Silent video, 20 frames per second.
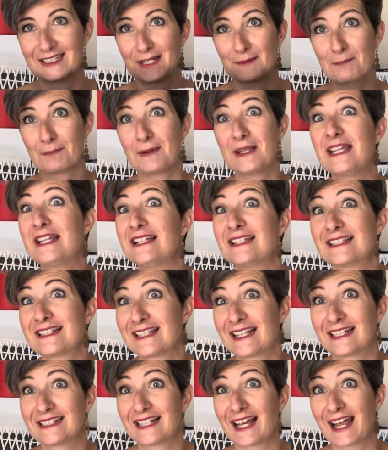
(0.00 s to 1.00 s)
piece
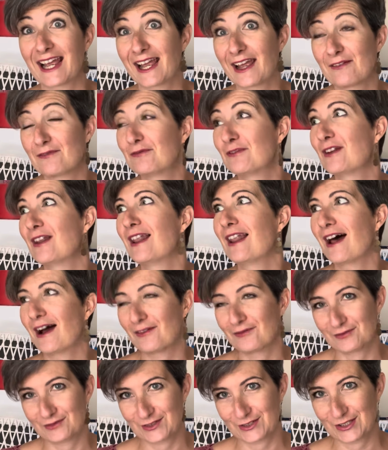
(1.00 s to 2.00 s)
that I have
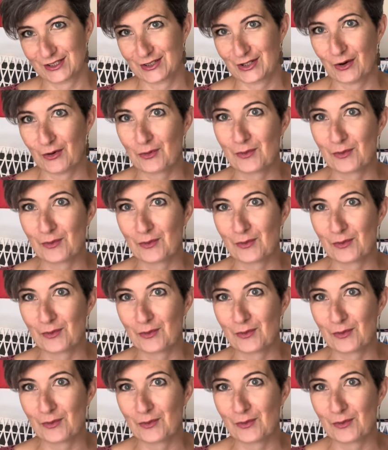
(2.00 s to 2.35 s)
loved so